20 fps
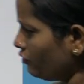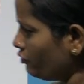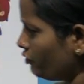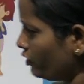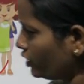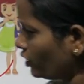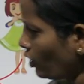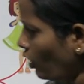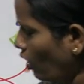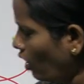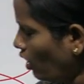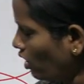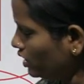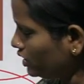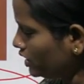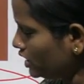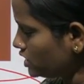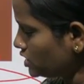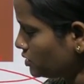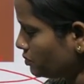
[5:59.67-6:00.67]
with
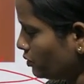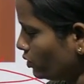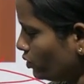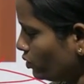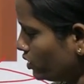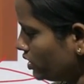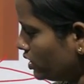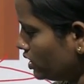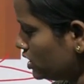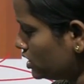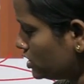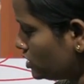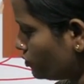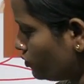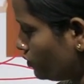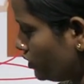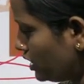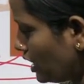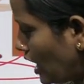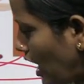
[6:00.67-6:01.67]
all these plurals
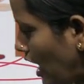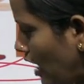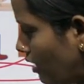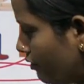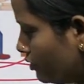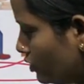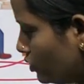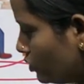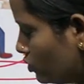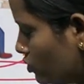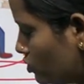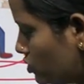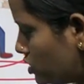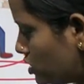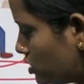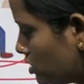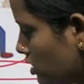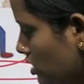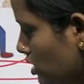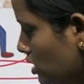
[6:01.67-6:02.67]
we have used